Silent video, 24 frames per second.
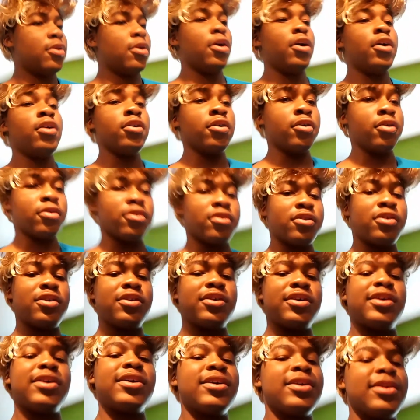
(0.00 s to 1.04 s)
Oh,
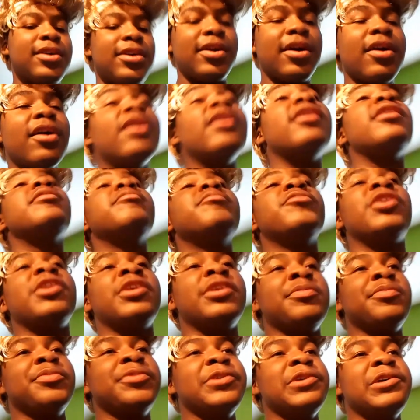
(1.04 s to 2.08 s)
hey
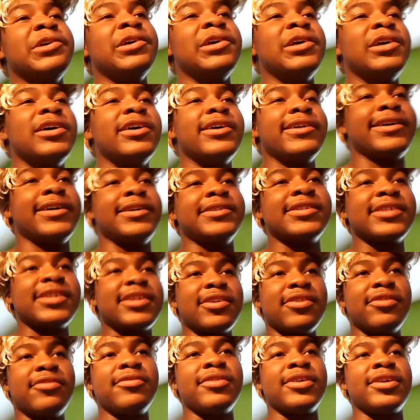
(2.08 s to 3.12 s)
mom, how's it
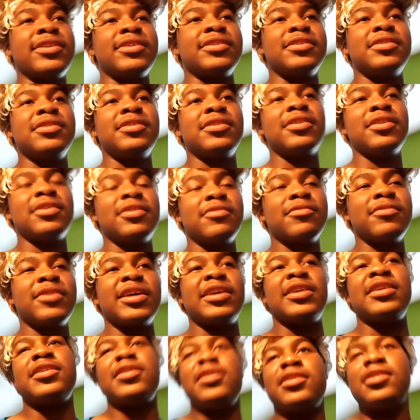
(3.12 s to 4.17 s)
going?
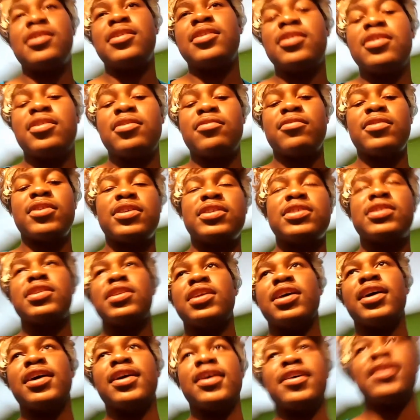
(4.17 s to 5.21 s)
Wait, where's
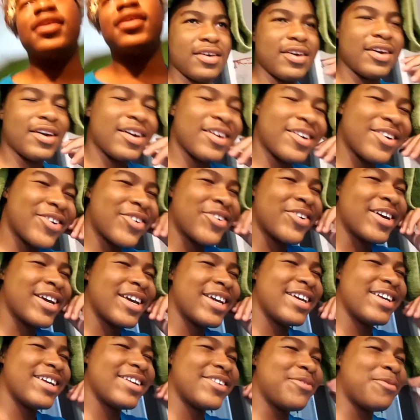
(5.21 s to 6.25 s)
dad? Oh,
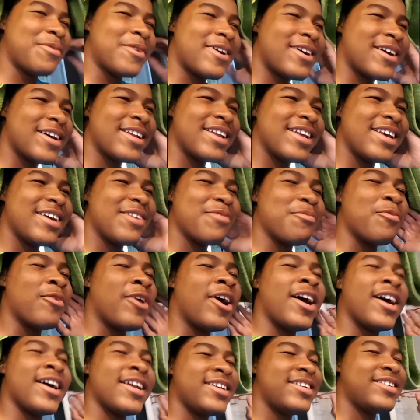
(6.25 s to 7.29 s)
hey Juan,
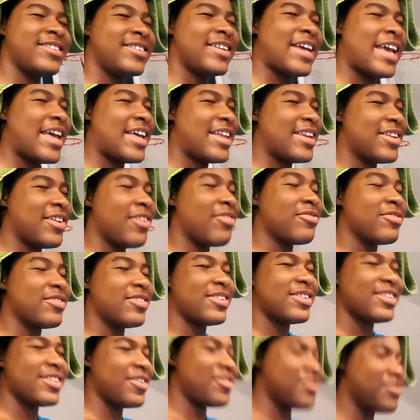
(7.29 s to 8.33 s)
Juan, don't
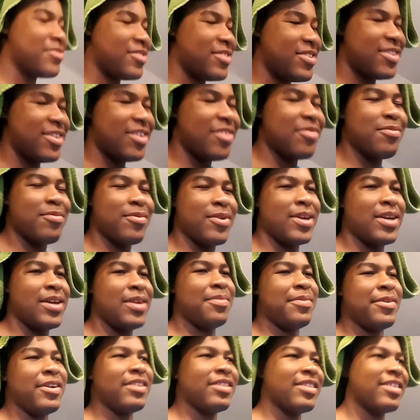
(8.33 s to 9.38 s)
don't don't worry
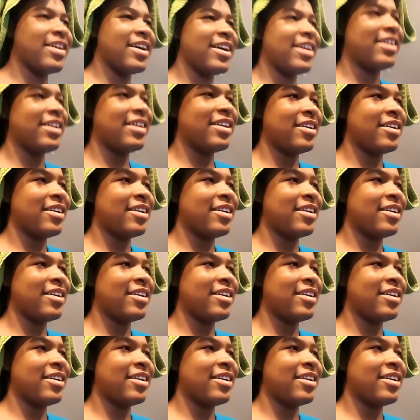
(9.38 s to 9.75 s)
about that.